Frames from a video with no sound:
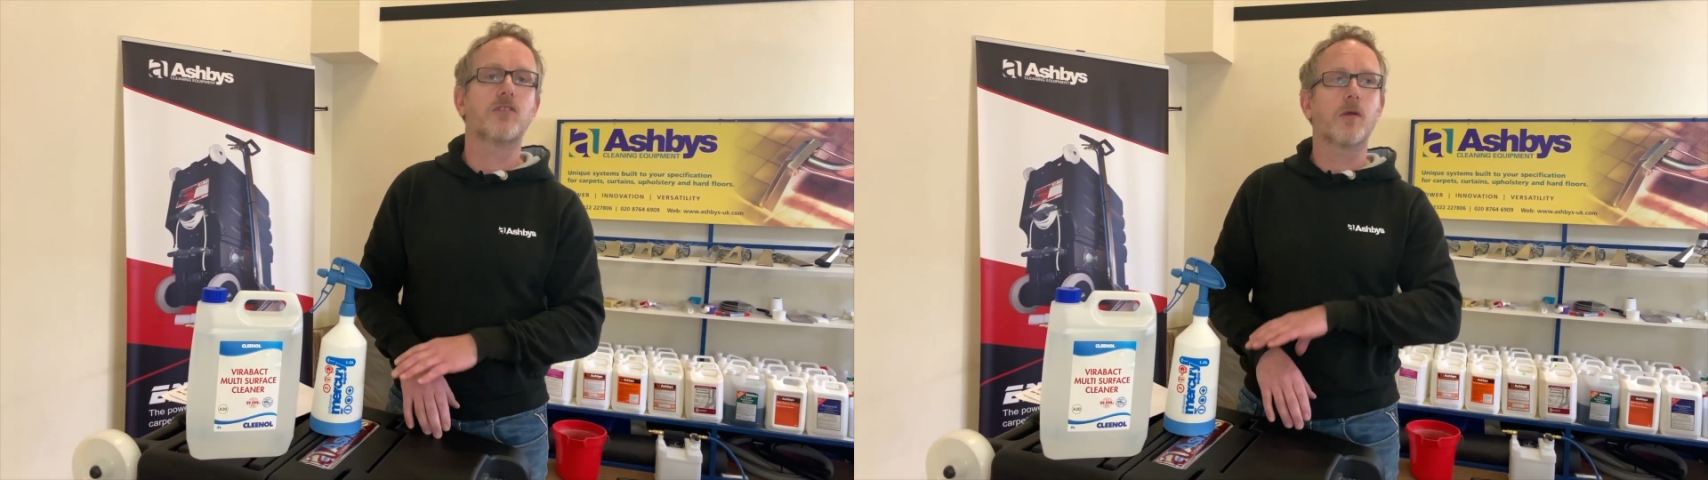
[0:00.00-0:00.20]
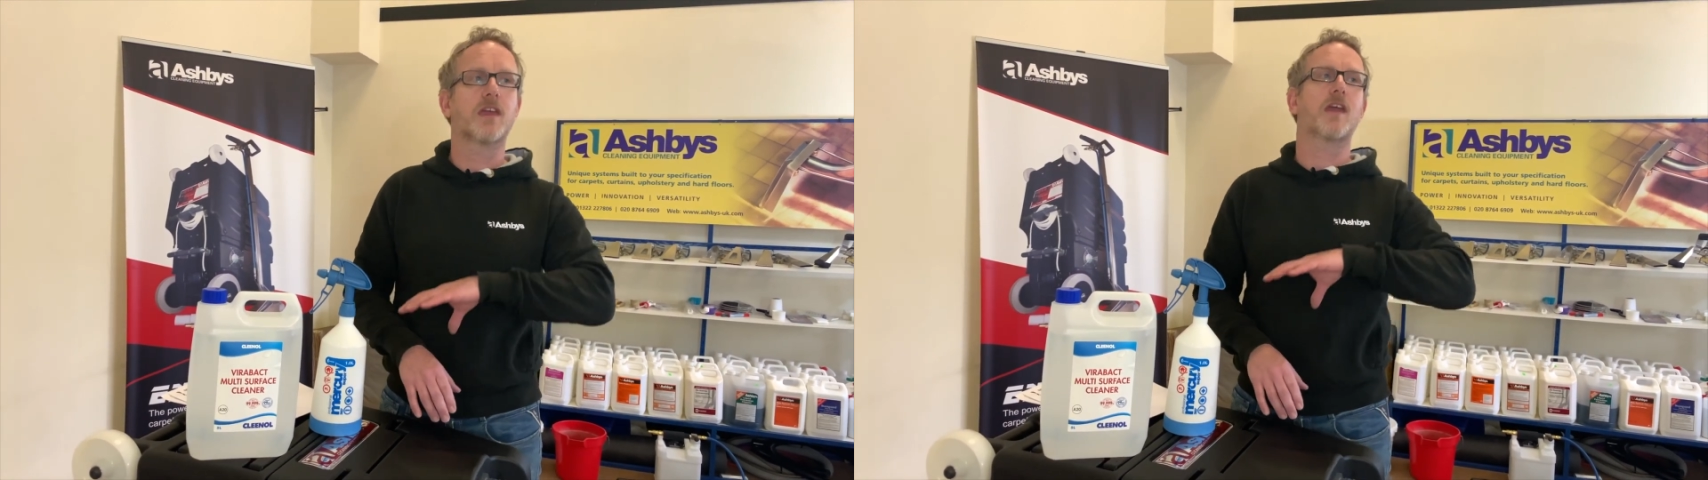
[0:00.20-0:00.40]

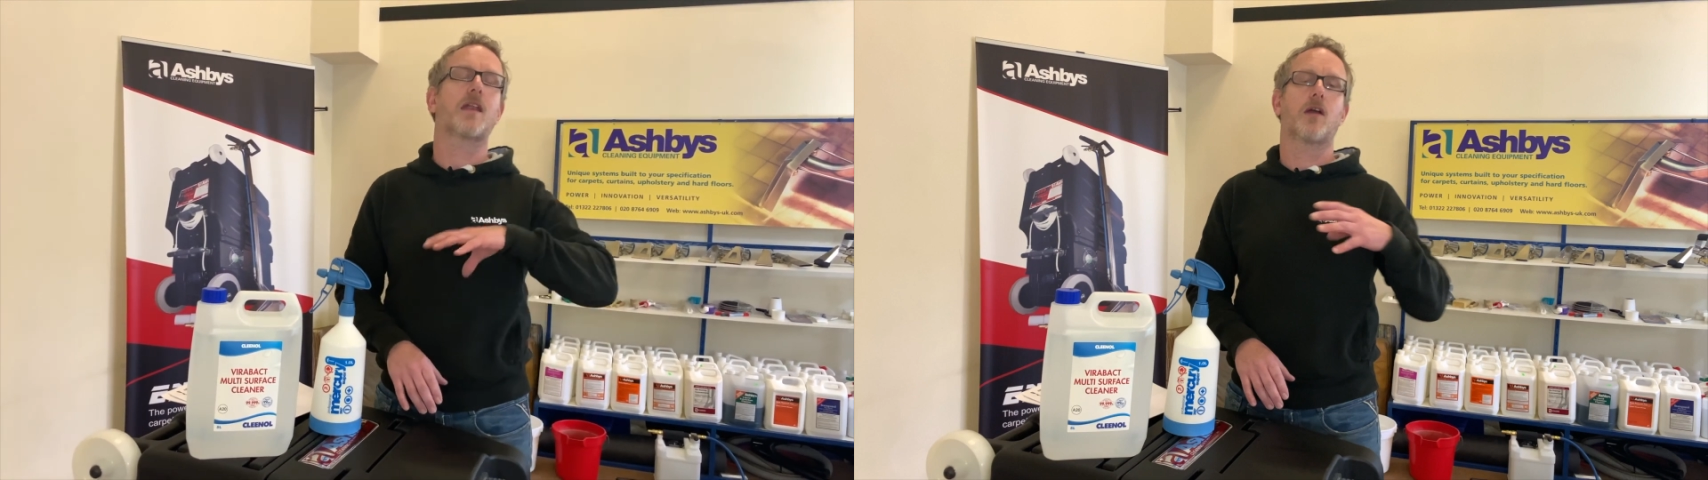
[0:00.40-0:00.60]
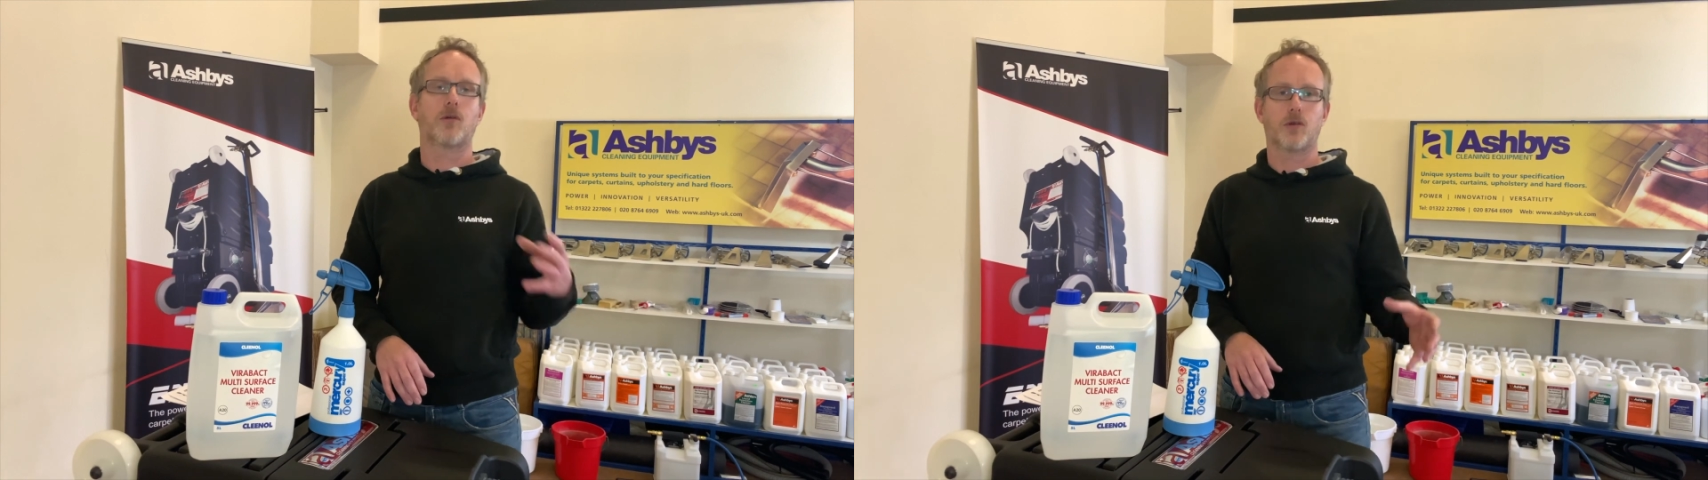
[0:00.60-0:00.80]
to get
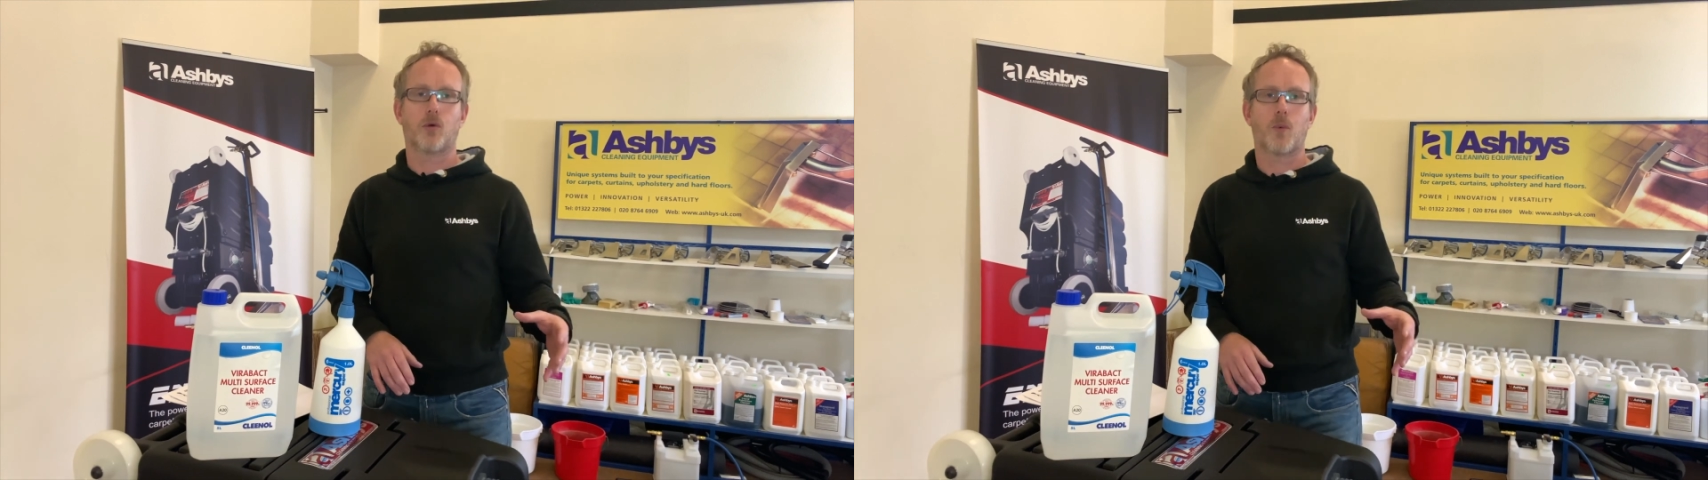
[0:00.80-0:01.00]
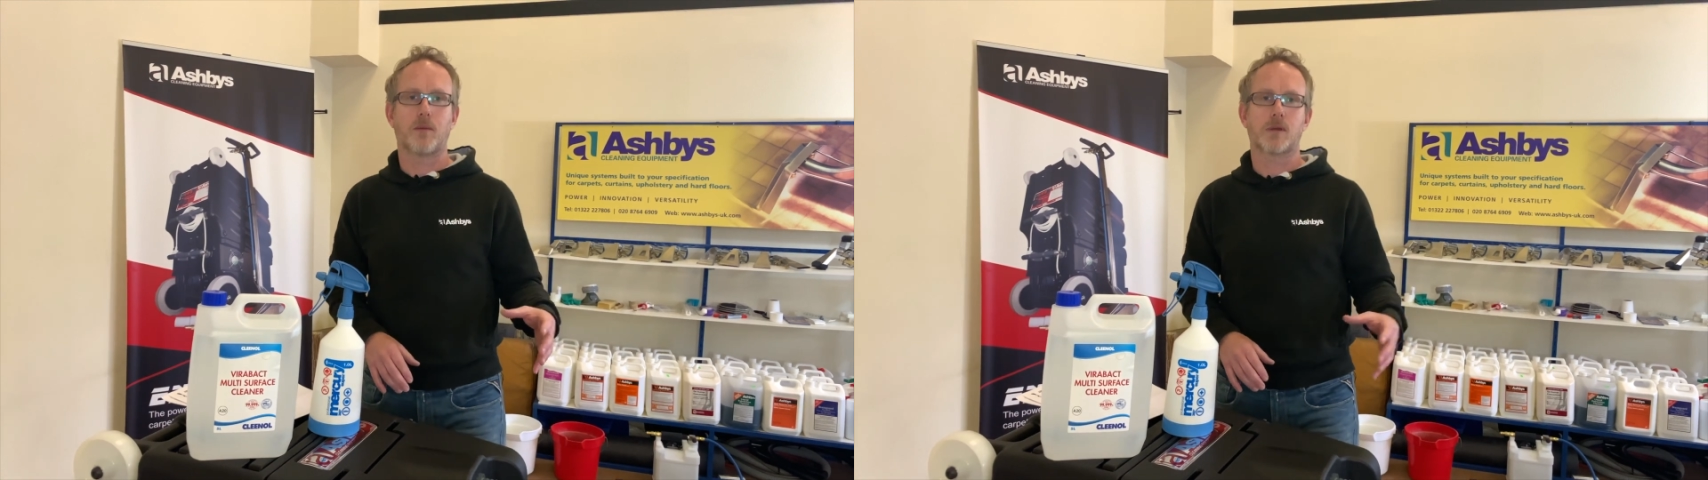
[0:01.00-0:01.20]
it on
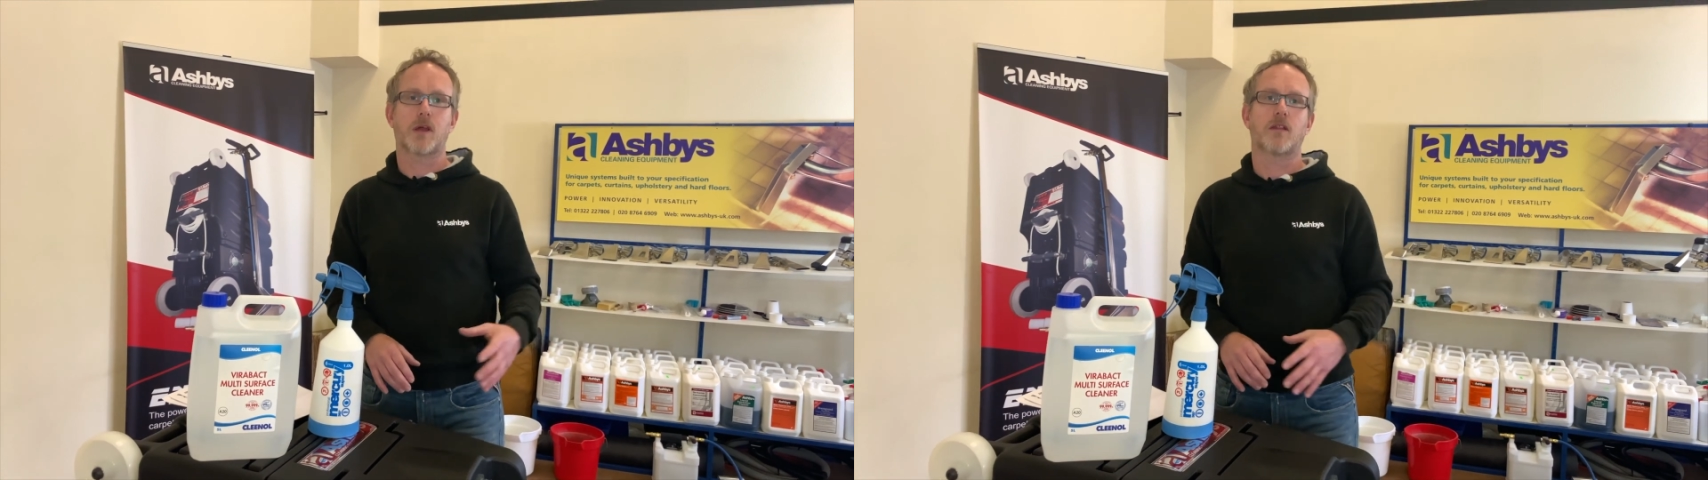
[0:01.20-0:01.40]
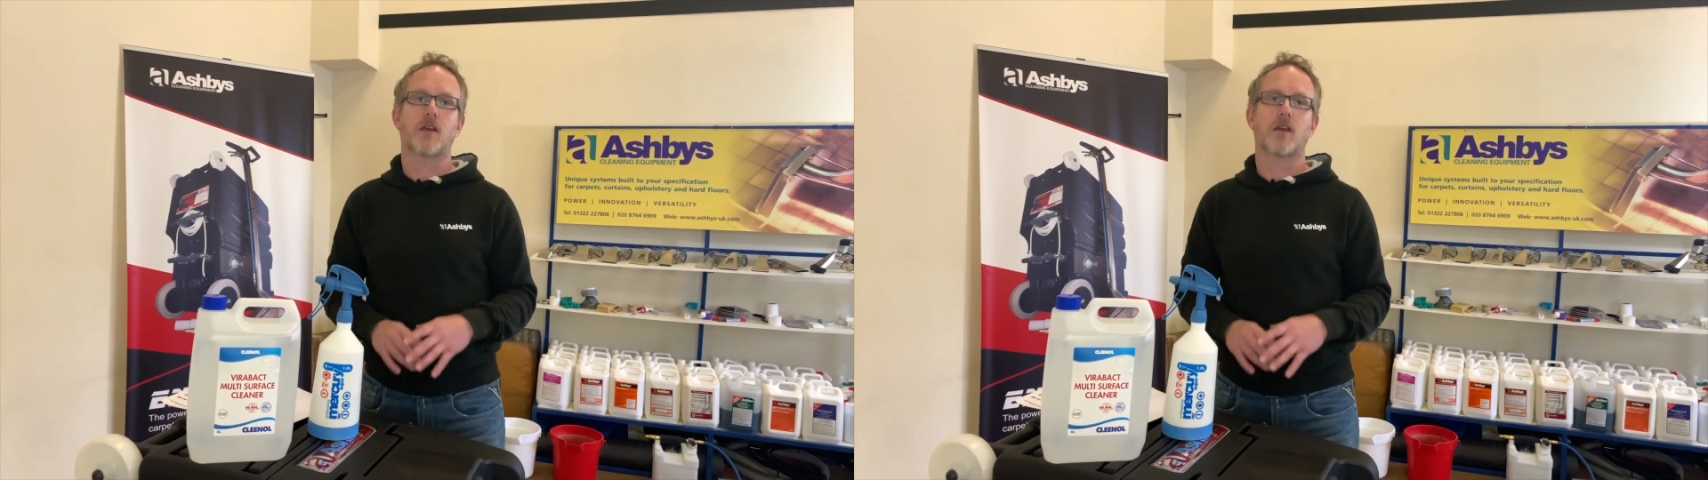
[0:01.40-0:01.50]
your website,